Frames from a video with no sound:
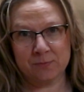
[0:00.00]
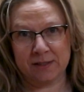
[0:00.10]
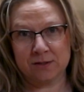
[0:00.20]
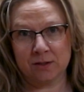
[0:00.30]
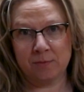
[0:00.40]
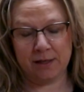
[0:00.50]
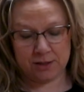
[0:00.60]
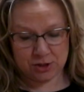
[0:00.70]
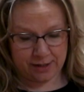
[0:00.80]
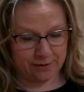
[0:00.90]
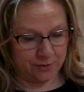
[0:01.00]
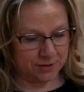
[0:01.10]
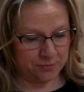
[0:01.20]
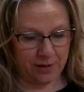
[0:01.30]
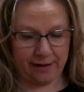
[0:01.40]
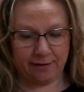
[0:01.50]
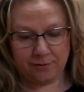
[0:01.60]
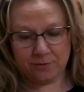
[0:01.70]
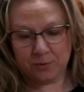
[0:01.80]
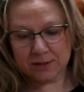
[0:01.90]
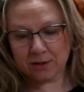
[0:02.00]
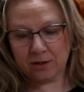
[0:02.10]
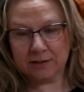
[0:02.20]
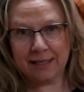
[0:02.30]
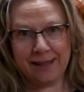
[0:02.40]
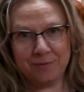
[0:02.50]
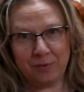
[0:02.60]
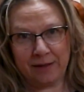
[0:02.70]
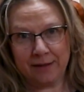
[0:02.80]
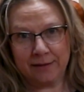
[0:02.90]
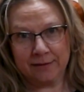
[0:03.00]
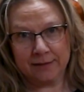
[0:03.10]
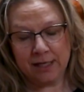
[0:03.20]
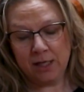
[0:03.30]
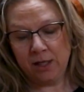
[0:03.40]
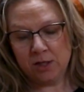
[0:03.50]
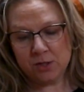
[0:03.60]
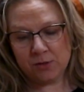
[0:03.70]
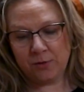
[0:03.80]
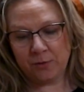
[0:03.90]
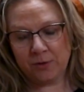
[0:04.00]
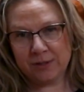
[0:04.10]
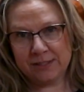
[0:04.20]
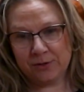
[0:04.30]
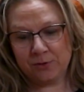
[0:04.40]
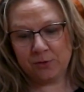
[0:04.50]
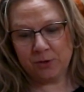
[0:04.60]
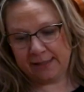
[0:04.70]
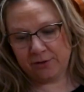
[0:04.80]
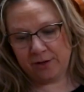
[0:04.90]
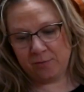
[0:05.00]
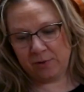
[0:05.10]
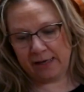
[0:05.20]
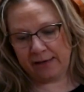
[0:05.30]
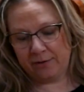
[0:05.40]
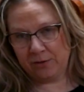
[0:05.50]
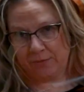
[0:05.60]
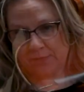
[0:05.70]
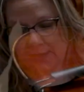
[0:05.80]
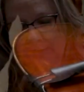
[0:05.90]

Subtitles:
special about a cello is we have what's called an endpin. So in order to take your endpin out, you have to